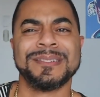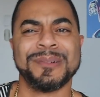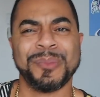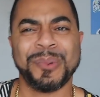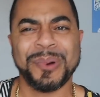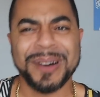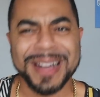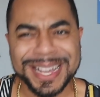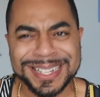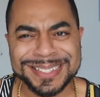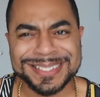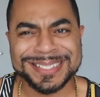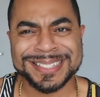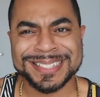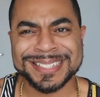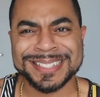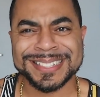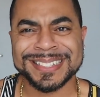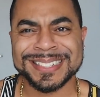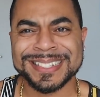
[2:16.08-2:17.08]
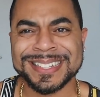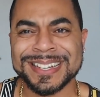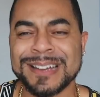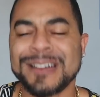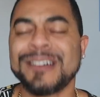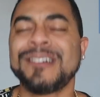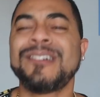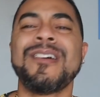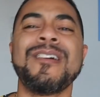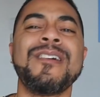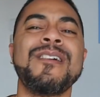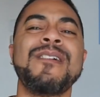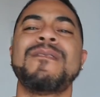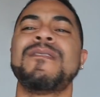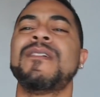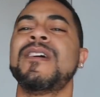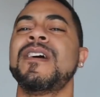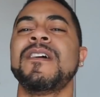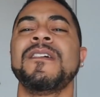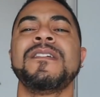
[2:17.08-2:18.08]
What?
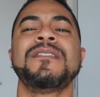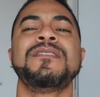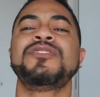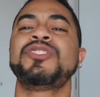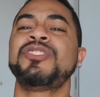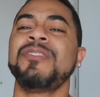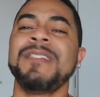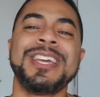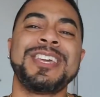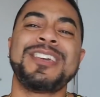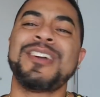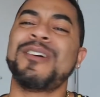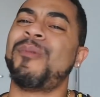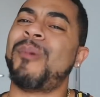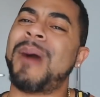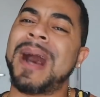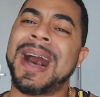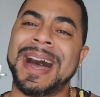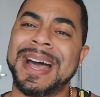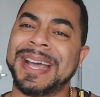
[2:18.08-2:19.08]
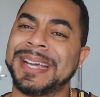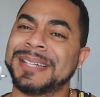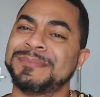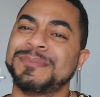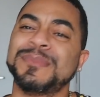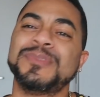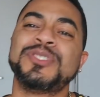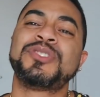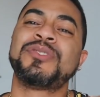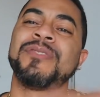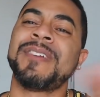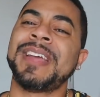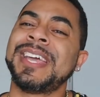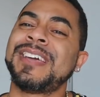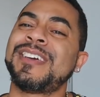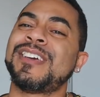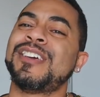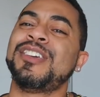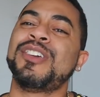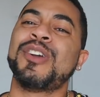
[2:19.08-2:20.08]
Girl, drink your wine.
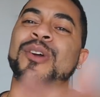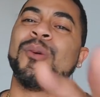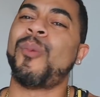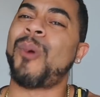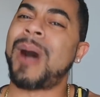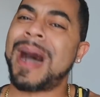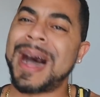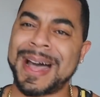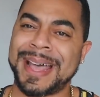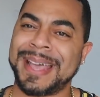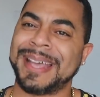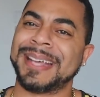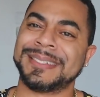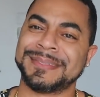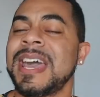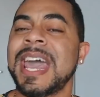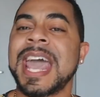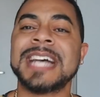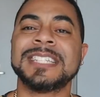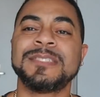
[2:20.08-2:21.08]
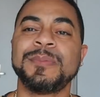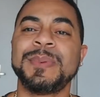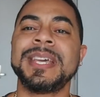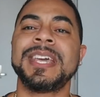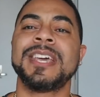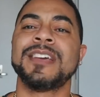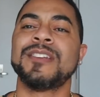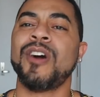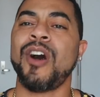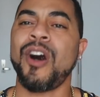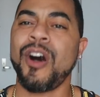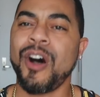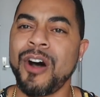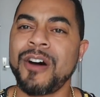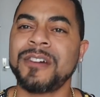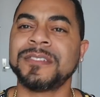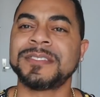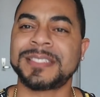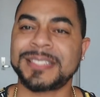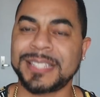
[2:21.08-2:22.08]
Drink your wine. As we can
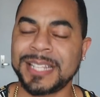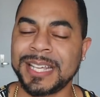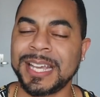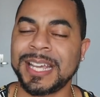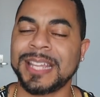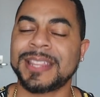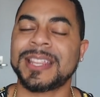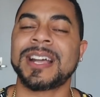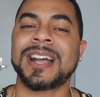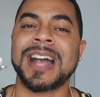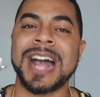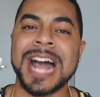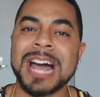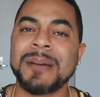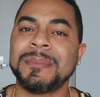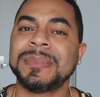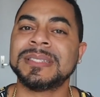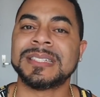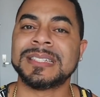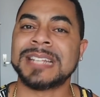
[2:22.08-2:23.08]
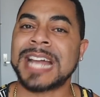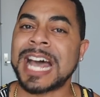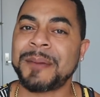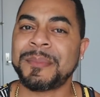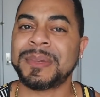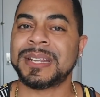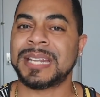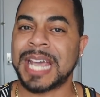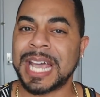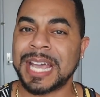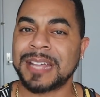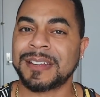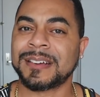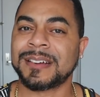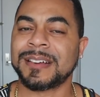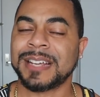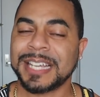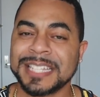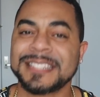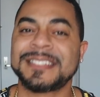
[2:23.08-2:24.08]
all see, the common
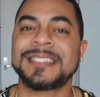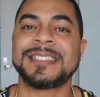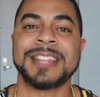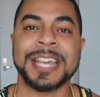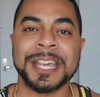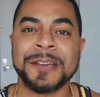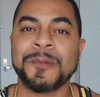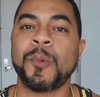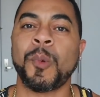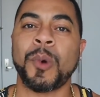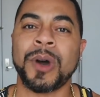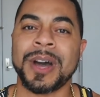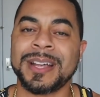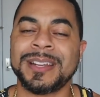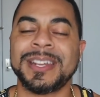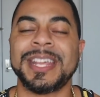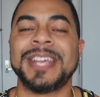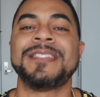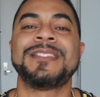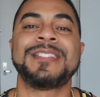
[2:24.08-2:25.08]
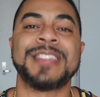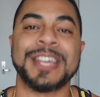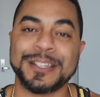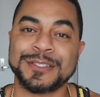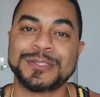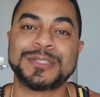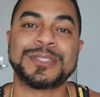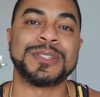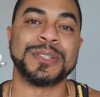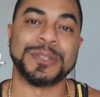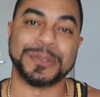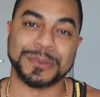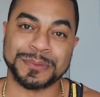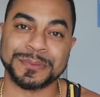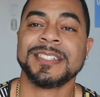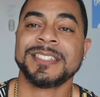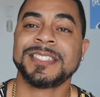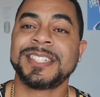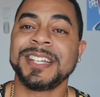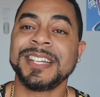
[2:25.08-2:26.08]
denominator is thing one and thing two.
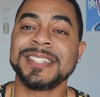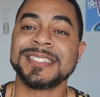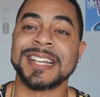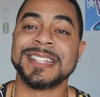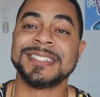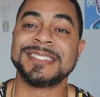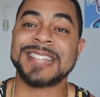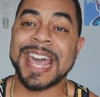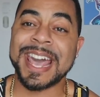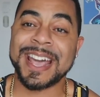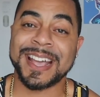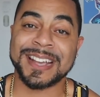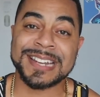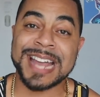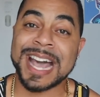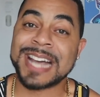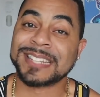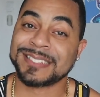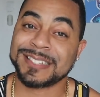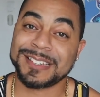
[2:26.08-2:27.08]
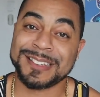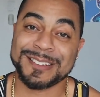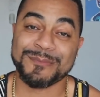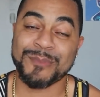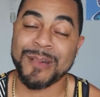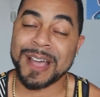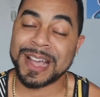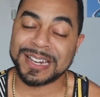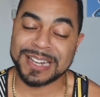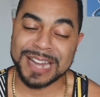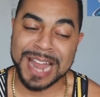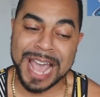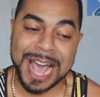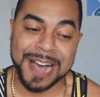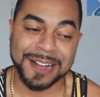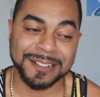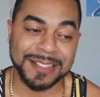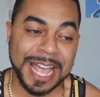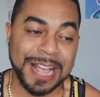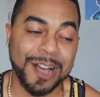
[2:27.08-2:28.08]
She's antagonizing him right
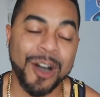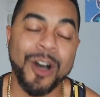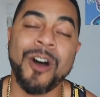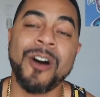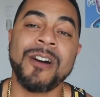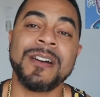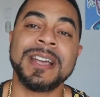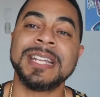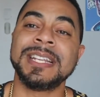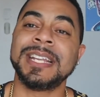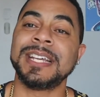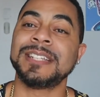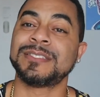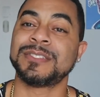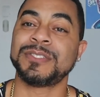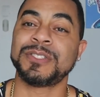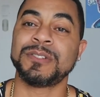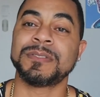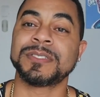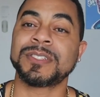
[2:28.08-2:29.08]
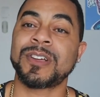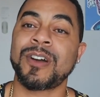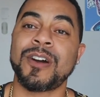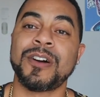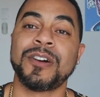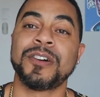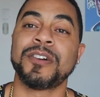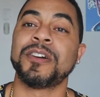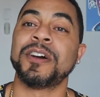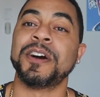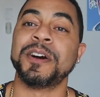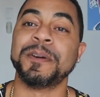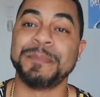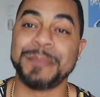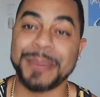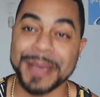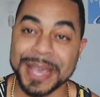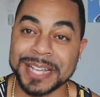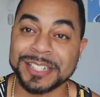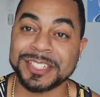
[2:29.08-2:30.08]
now. Like, all he needs to do is call her a
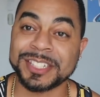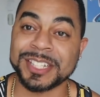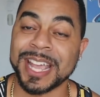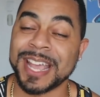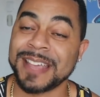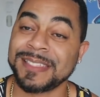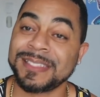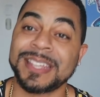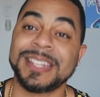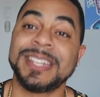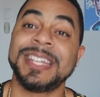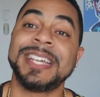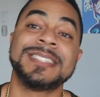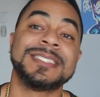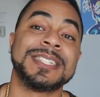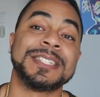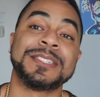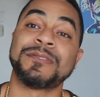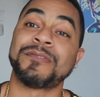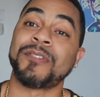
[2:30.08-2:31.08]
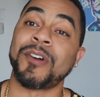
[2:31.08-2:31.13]
bitch, and then he's in the